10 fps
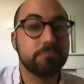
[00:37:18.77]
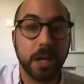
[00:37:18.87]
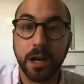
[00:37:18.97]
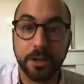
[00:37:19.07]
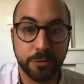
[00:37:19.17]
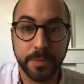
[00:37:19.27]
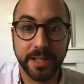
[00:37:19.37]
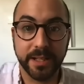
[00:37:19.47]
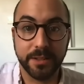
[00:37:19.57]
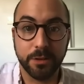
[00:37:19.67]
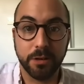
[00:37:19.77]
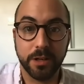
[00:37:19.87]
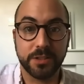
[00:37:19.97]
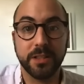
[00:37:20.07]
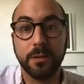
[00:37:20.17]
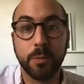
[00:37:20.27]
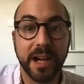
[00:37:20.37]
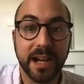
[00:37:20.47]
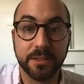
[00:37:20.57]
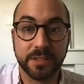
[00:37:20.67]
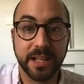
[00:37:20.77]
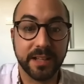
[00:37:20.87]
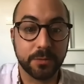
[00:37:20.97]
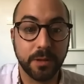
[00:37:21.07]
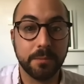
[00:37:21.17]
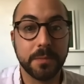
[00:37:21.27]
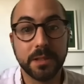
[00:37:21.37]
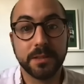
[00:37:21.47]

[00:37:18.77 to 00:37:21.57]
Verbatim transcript: 100 million euros in a warehouse in antwerp